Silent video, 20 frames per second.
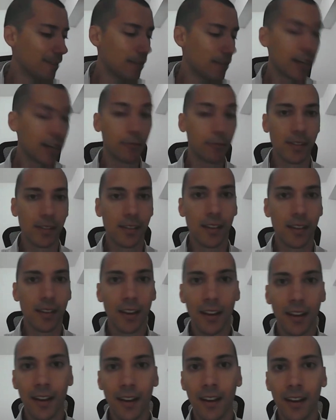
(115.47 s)
migrants
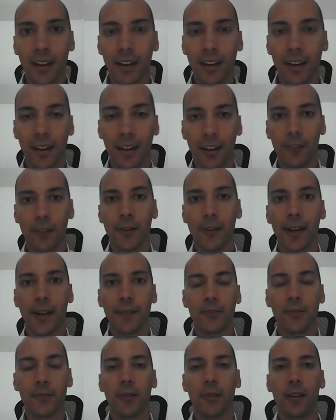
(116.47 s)

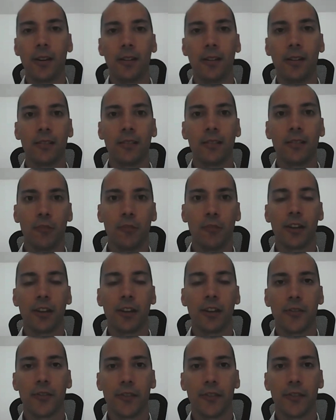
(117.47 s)
arrive to our home
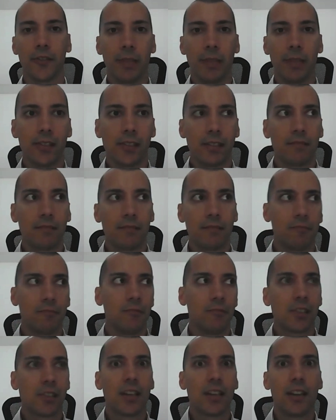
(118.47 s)
country, because it
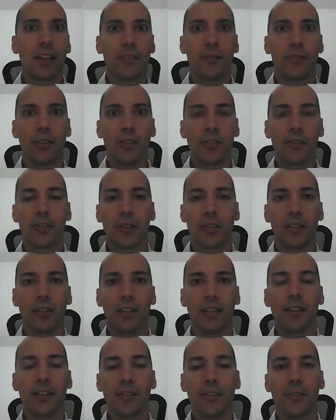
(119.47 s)
was kind of a logical
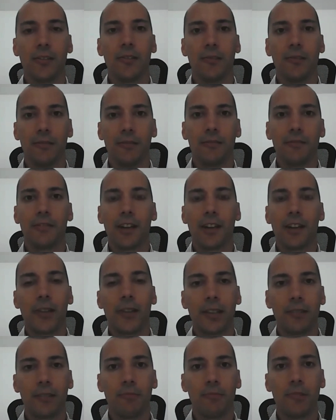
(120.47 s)
link. Far
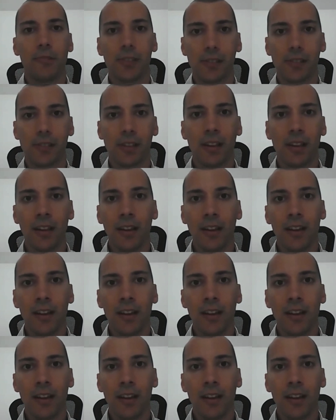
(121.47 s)
right was